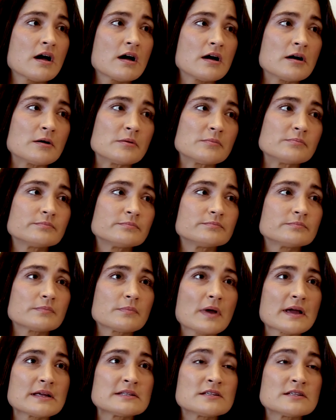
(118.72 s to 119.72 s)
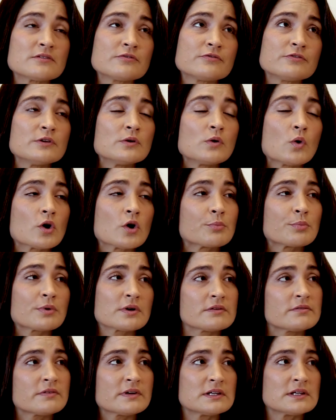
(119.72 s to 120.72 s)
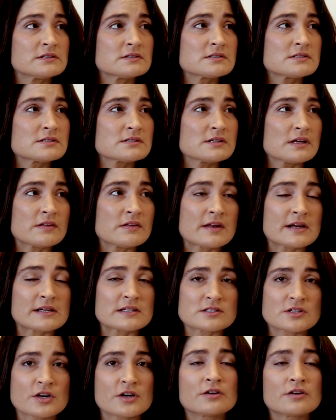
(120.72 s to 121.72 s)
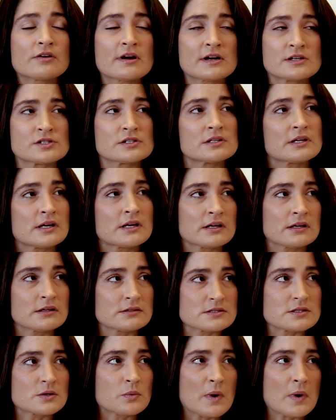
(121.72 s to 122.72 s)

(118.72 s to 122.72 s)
I did a few corporate events, and then I started gradually getting into